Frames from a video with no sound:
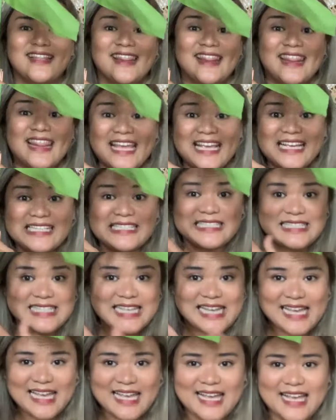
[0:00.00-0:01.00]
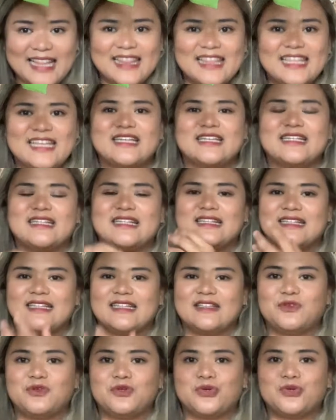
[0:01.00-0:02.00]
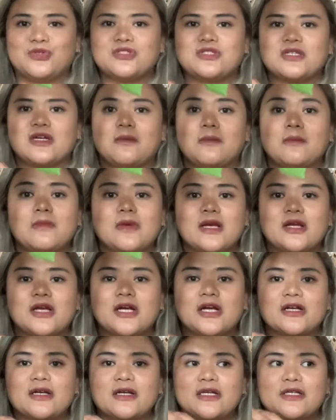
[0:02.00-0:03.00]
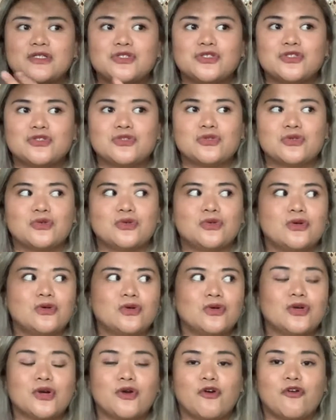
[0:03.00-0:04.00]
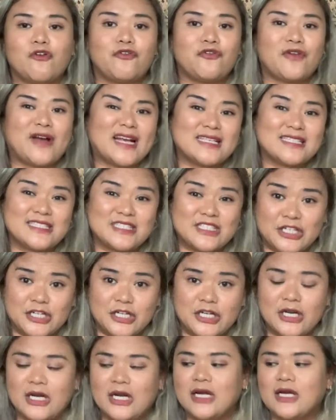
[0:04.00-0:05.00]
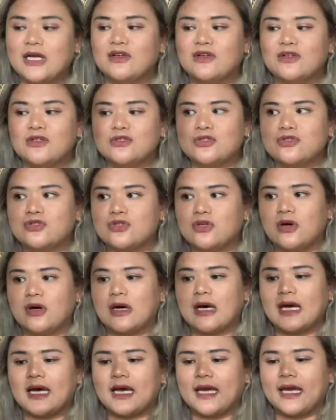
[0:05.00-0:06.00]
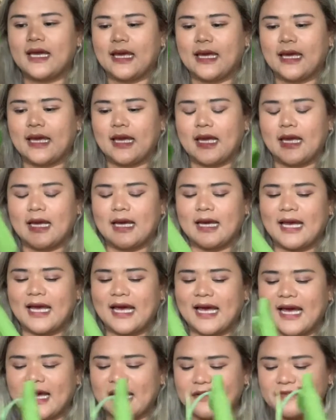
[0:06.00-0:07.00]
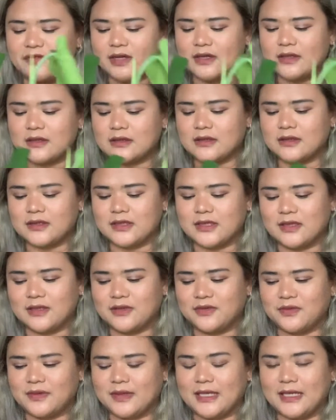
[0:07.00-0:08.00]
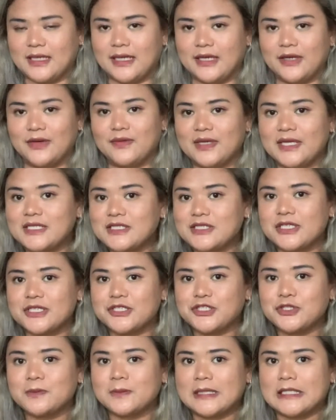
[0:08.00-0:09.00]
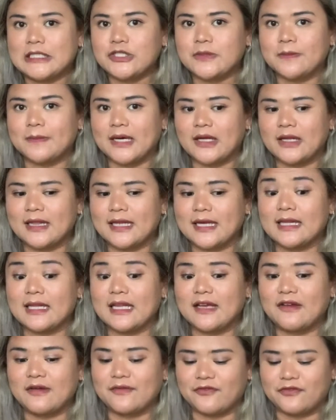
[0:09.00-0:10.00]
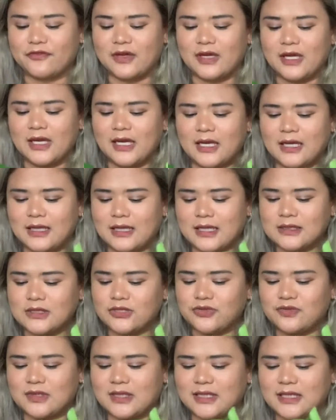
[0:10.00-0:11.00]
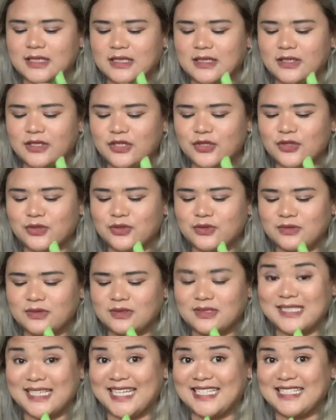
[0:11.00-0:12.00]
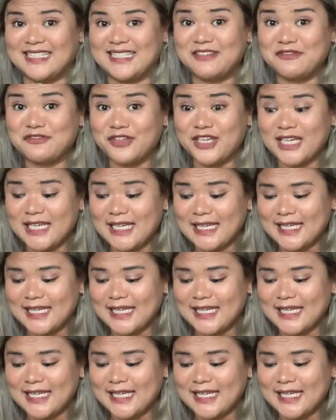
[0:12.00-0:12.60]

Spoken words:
they say that roots are encouraged to grow faster. So I haven't really researched much about that yet. That's really, you know, scientific.